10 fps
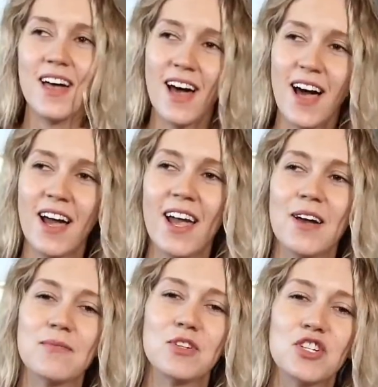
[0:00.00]
I am
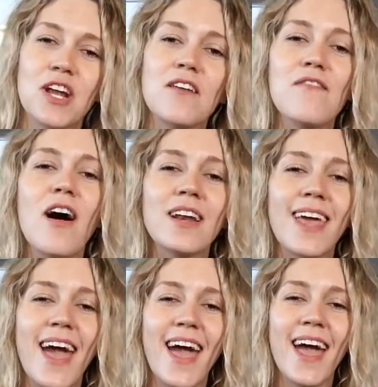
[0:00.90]
Shana von
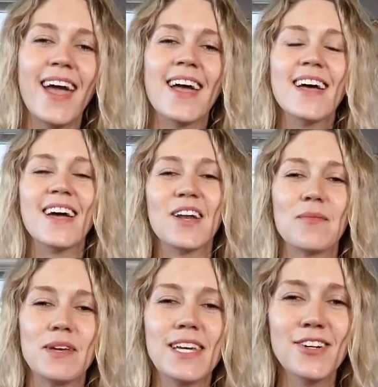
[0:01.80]
K, and I'm
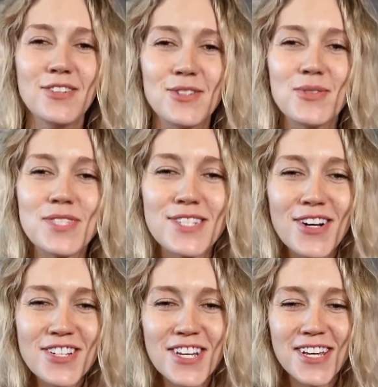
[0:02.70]
here to start
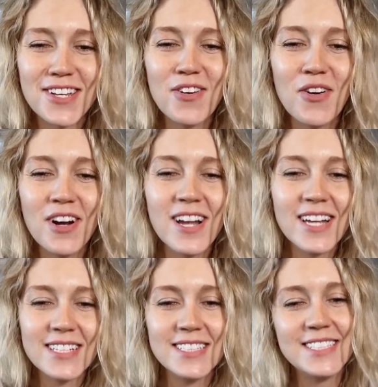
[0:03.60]
your
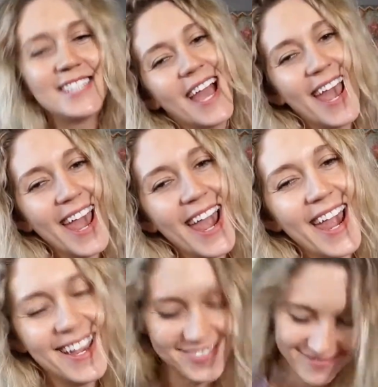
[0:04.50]
day.
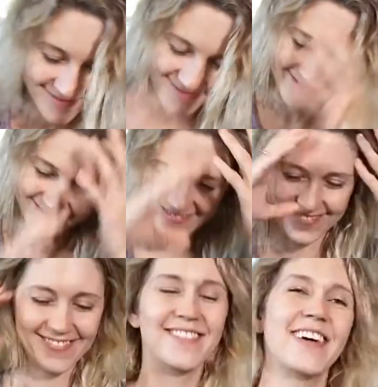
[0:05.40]

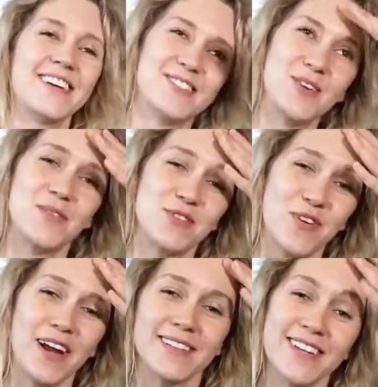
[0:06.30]
That is so much
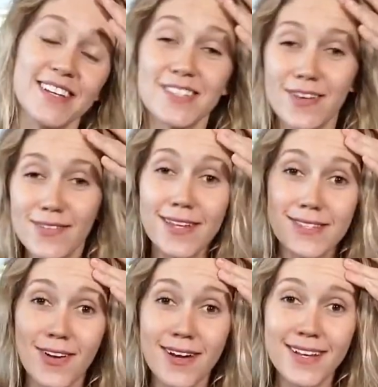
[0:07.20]
fun. So let's go ahead and get